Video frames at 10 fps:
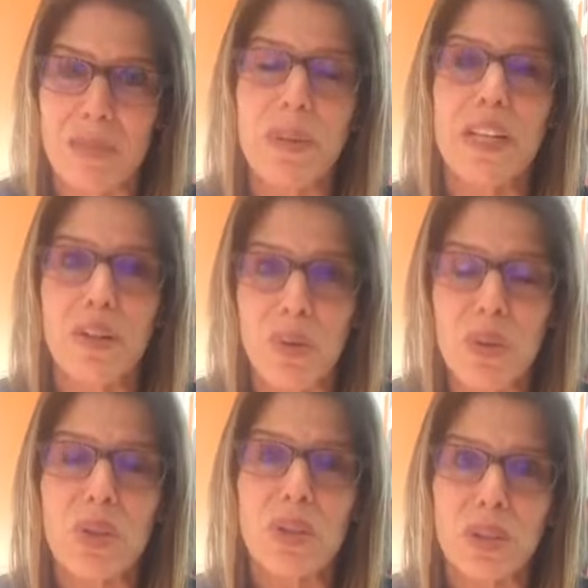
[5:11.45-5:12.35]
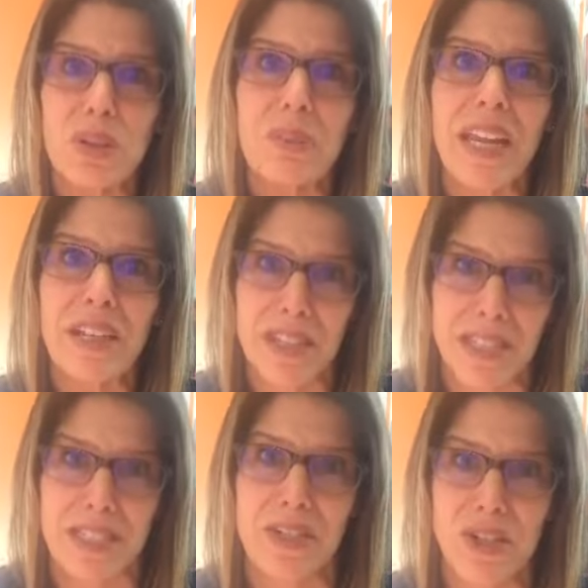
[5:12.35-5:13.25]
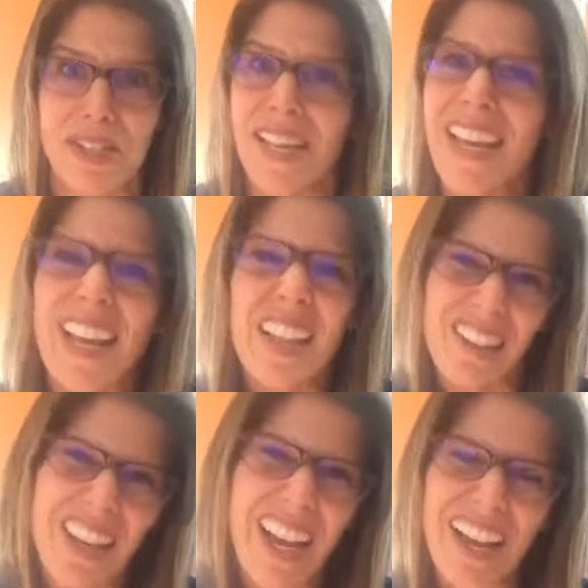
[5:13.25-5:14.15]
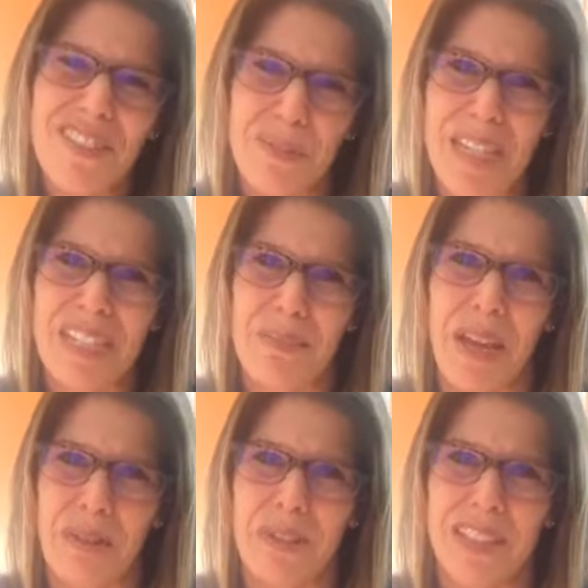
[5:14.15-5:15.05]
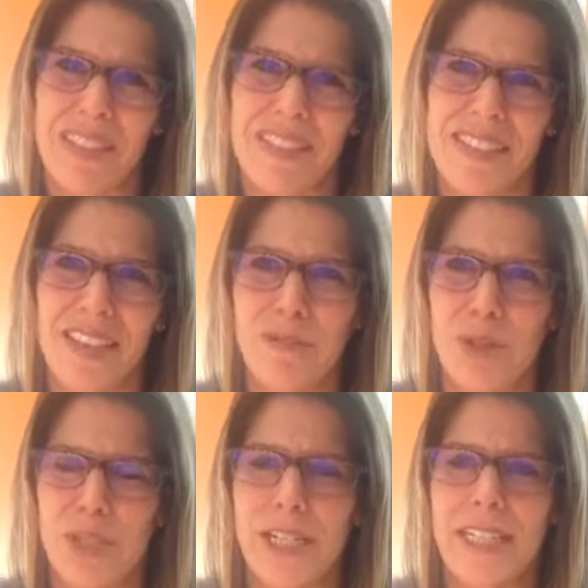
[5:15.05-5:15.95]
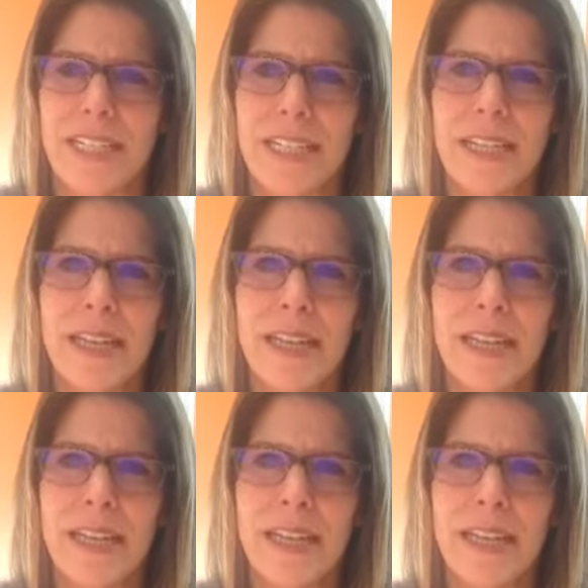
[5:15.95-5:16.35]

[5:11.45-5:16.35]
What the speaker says: But in order to learn to make good decisions, they're going to have to make some bad ones, unfortunately.